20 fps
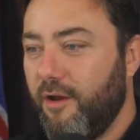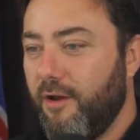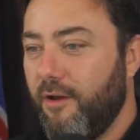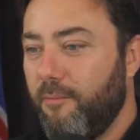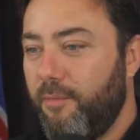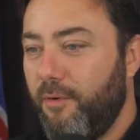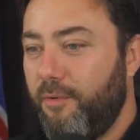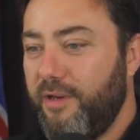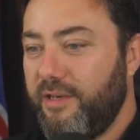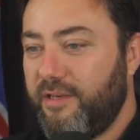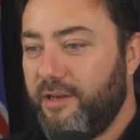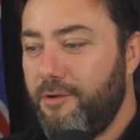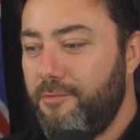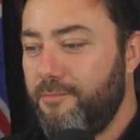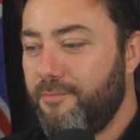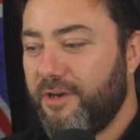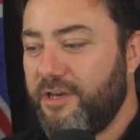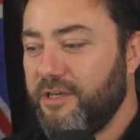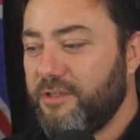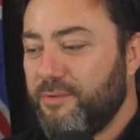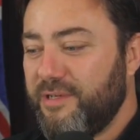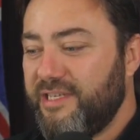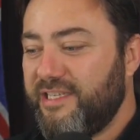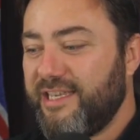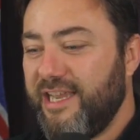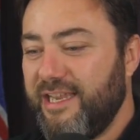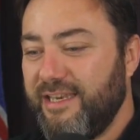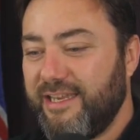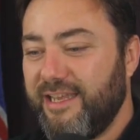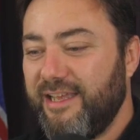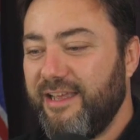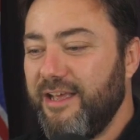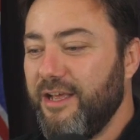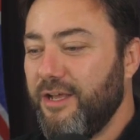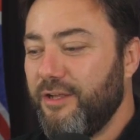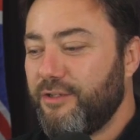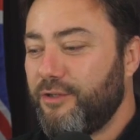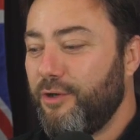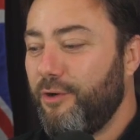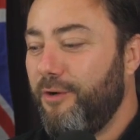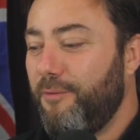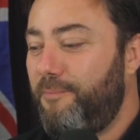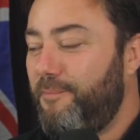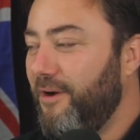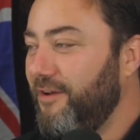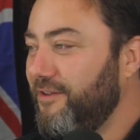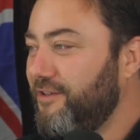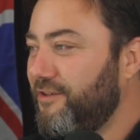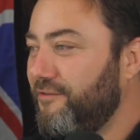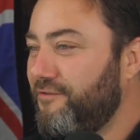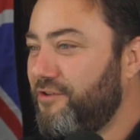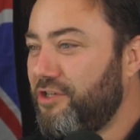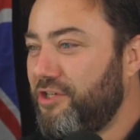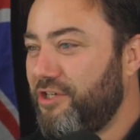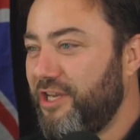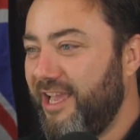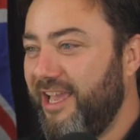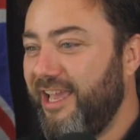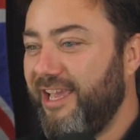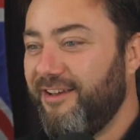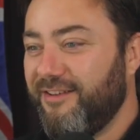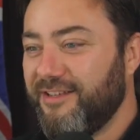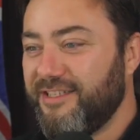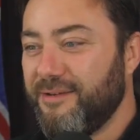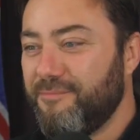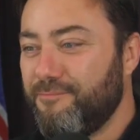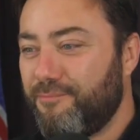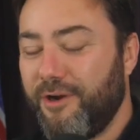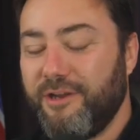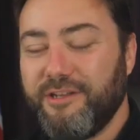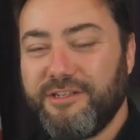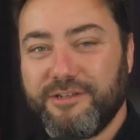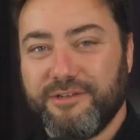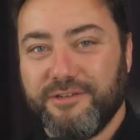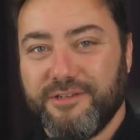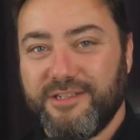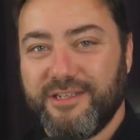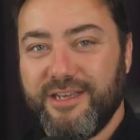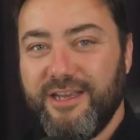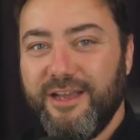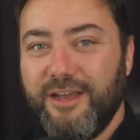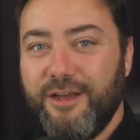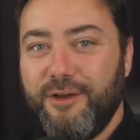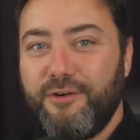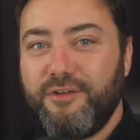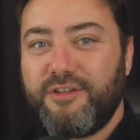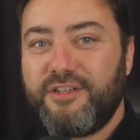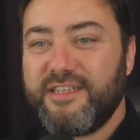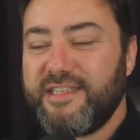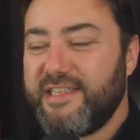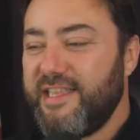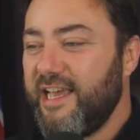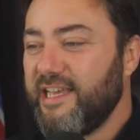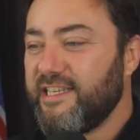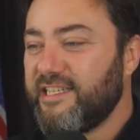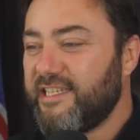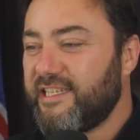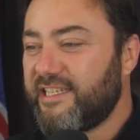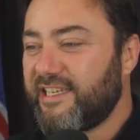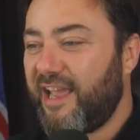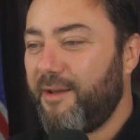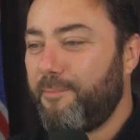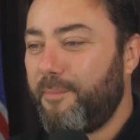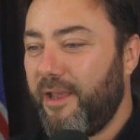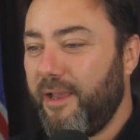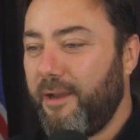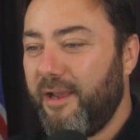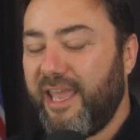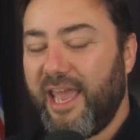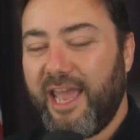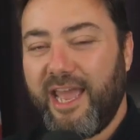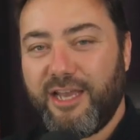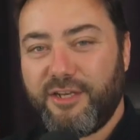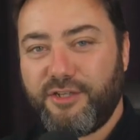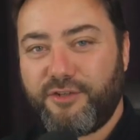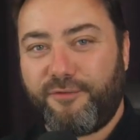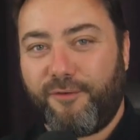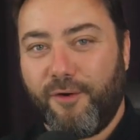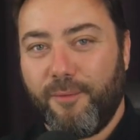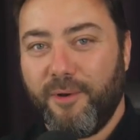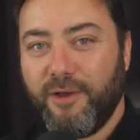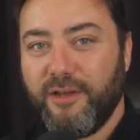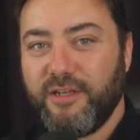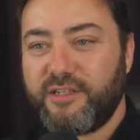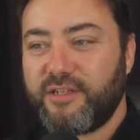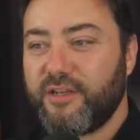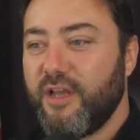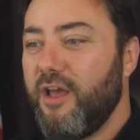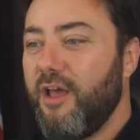but we don't, because we send it to a bunch of shitheels in Brussels who are just there sapping cash from us,